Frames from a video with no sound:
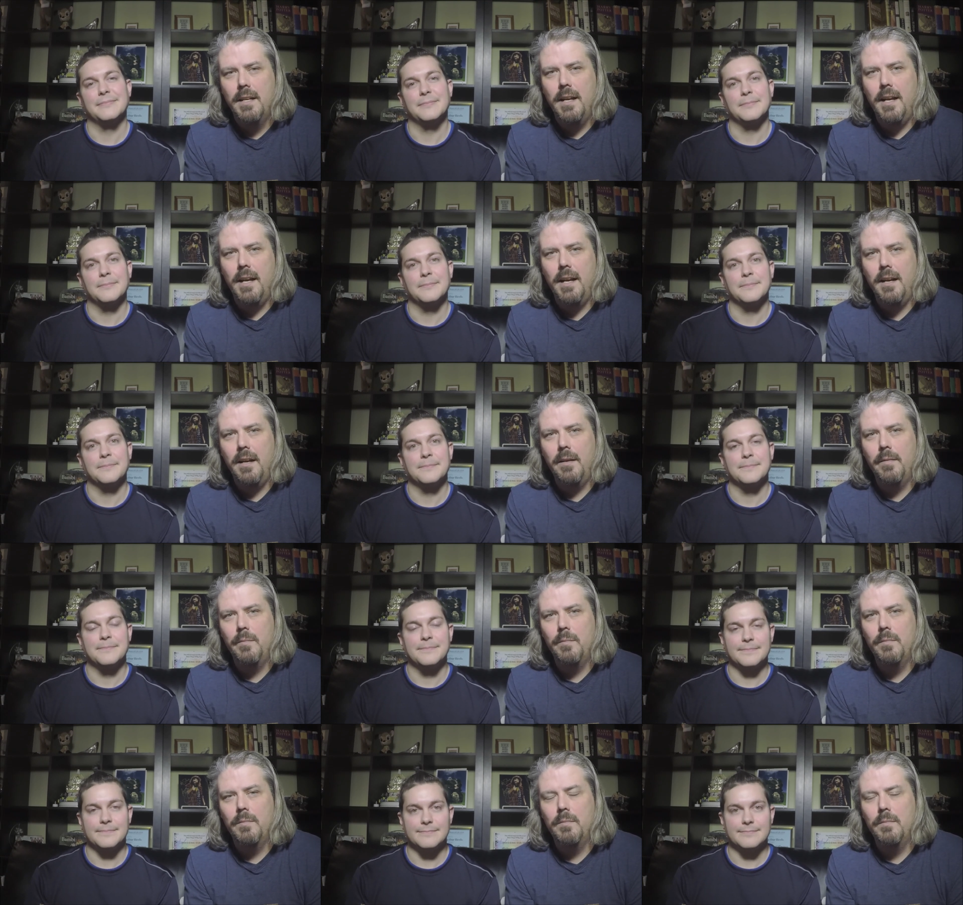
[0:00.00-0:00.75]

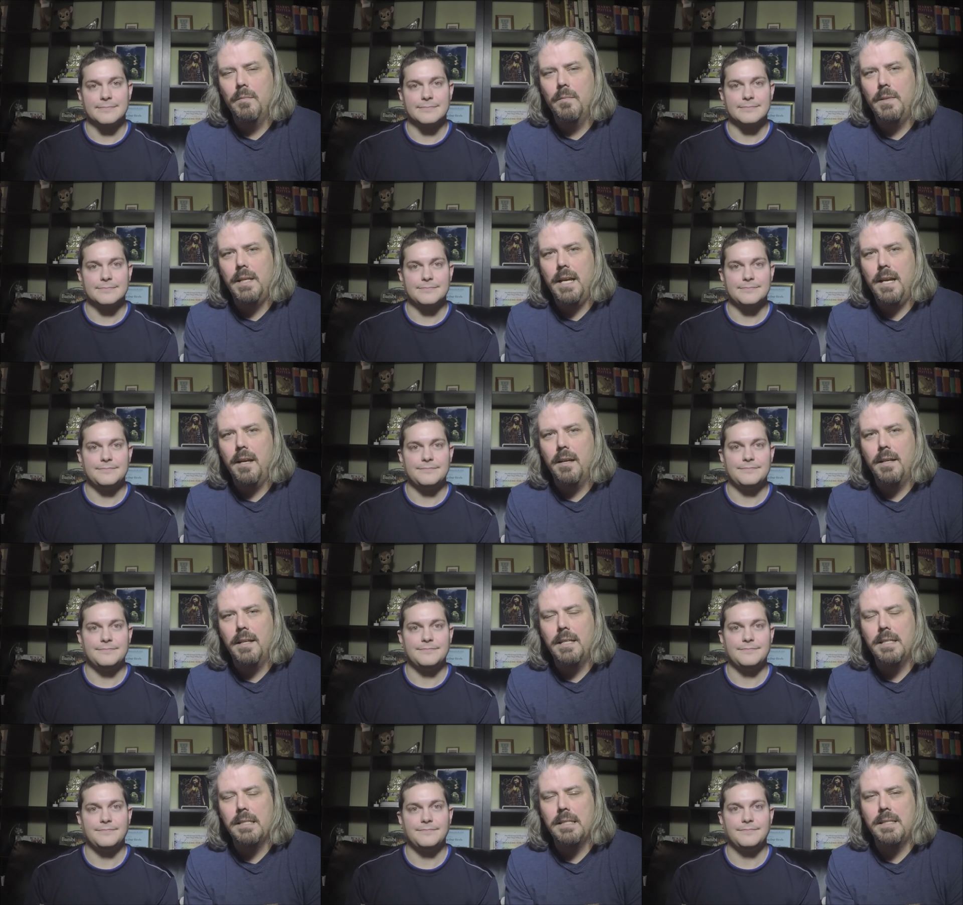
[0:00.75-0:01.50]
Speaker 1: Yeah,
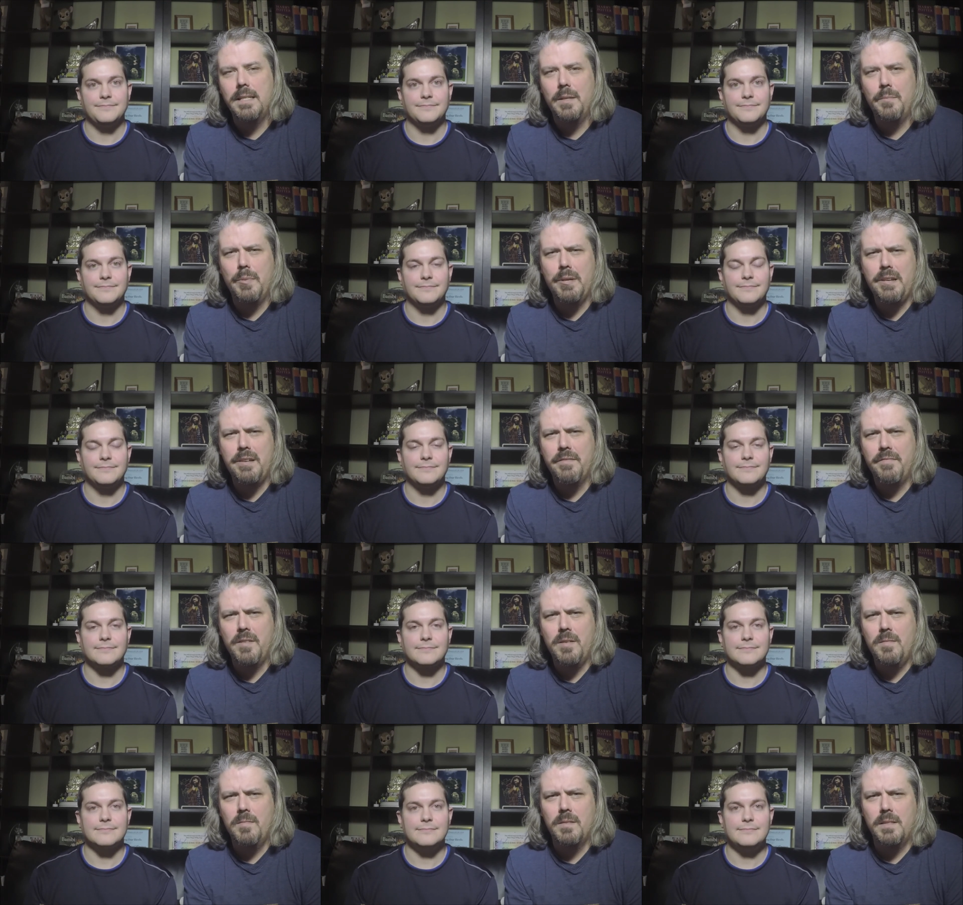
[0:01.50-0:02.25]
and as I said, bring your
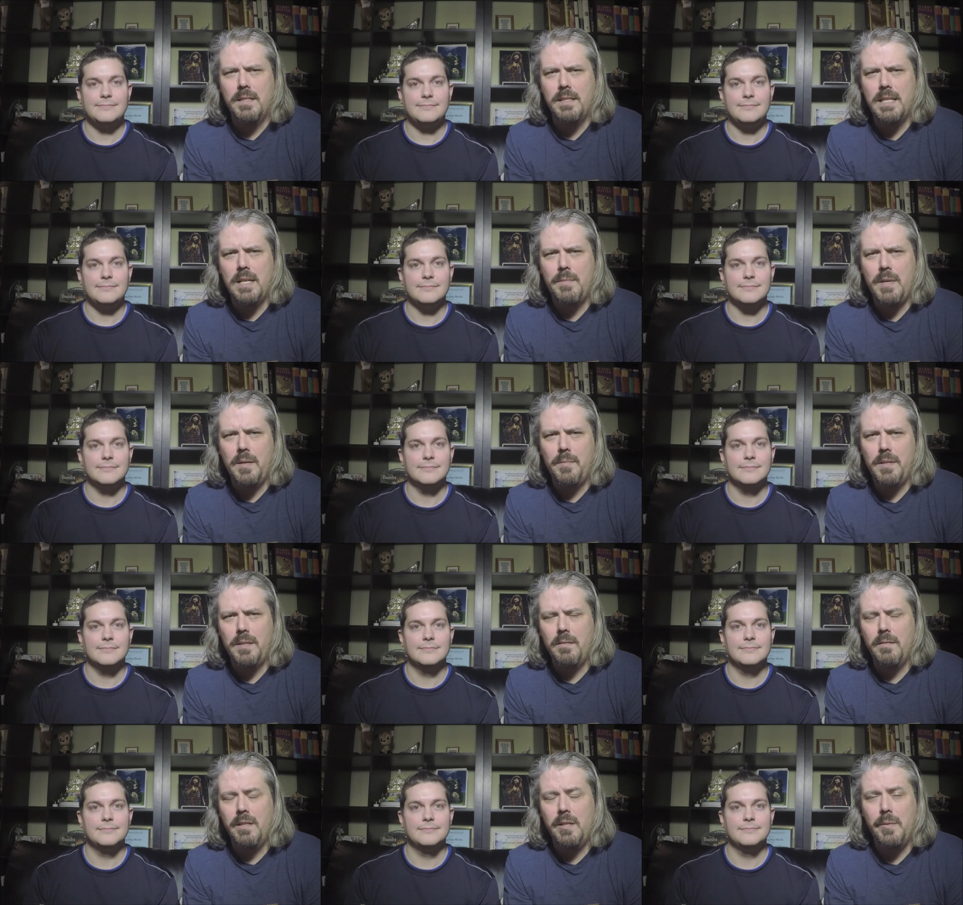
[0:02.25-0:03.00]
phones, because that might be
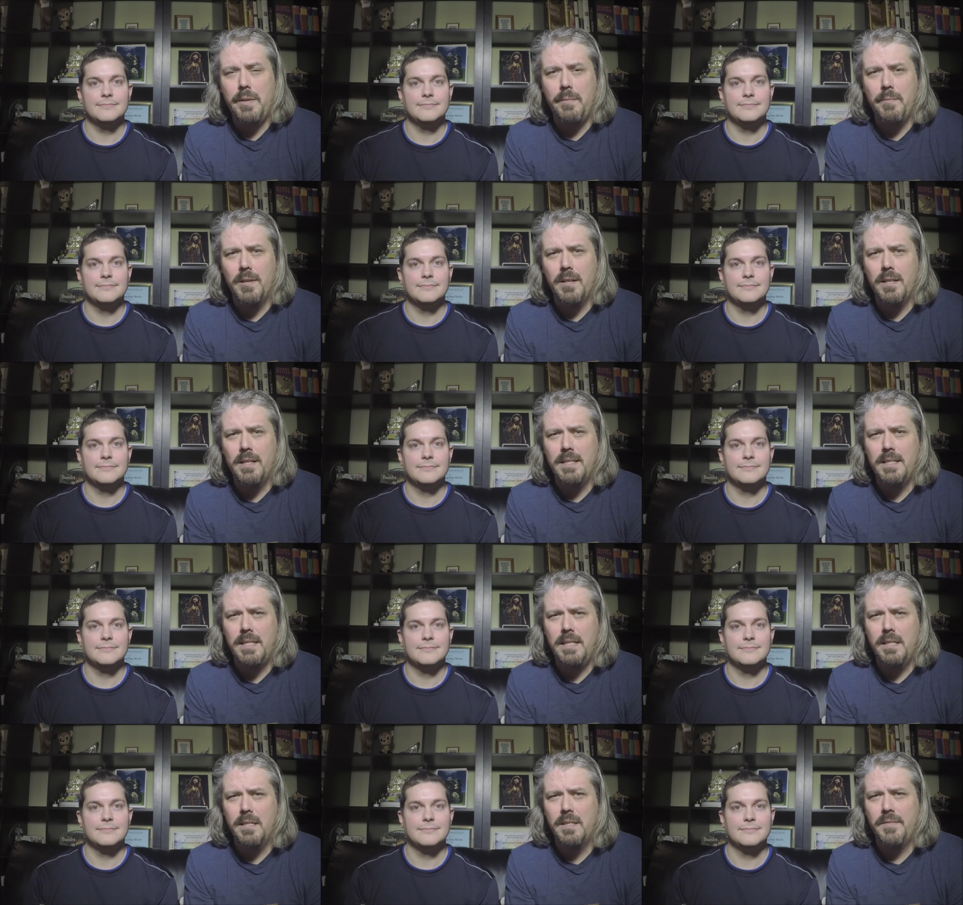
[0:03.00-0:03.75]
the only way we're going to
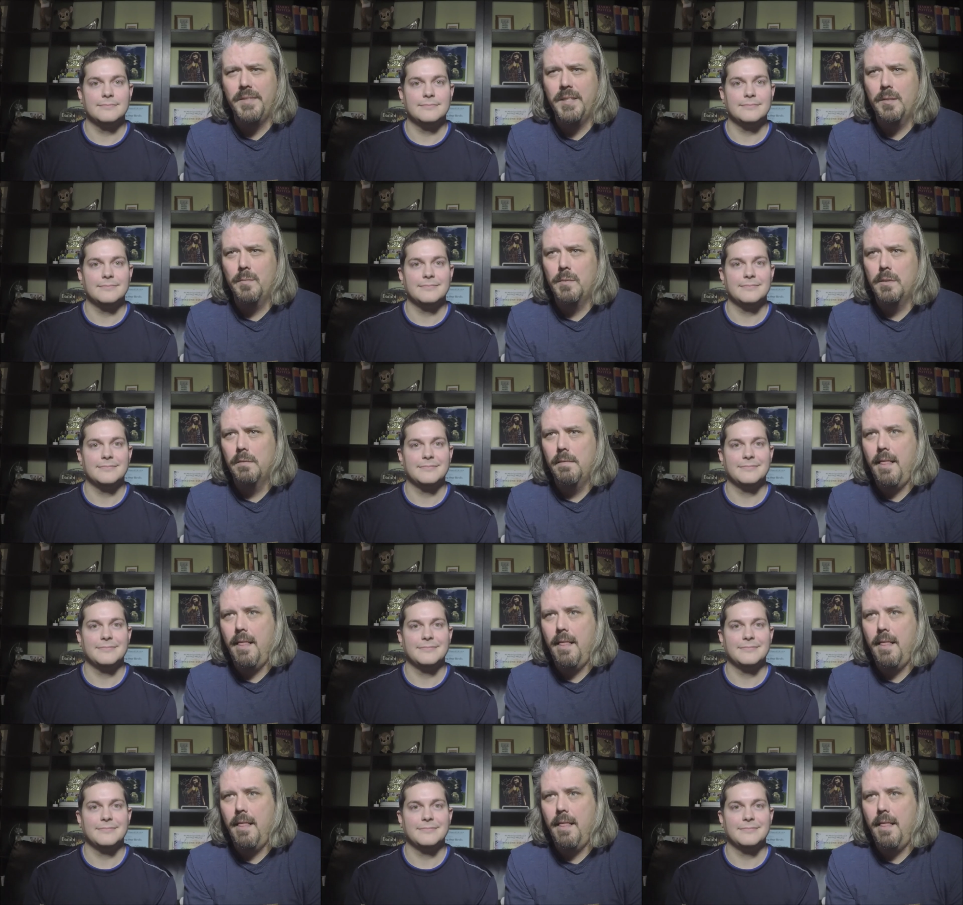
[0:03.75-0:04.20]
see this film.